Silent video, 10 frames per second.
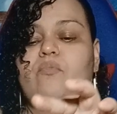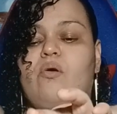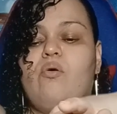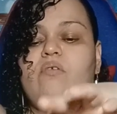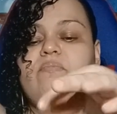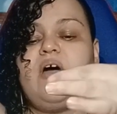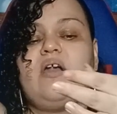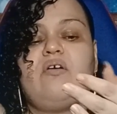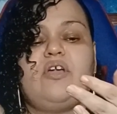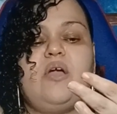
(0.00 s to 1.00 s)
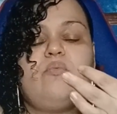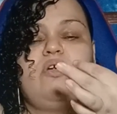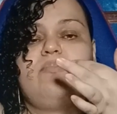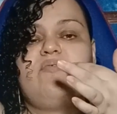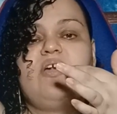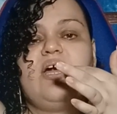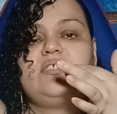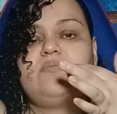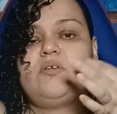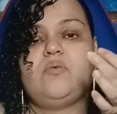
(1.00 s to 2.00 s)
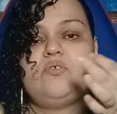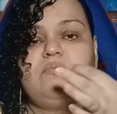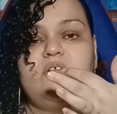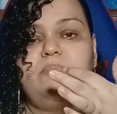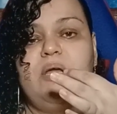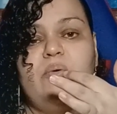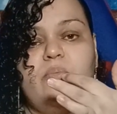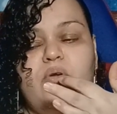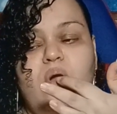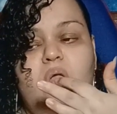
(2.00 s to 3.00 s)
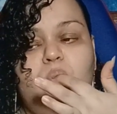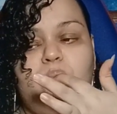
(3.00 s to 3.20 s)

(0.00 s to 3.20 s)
Or if not, I'll game with him if he asks me he wants me to play with him, you know?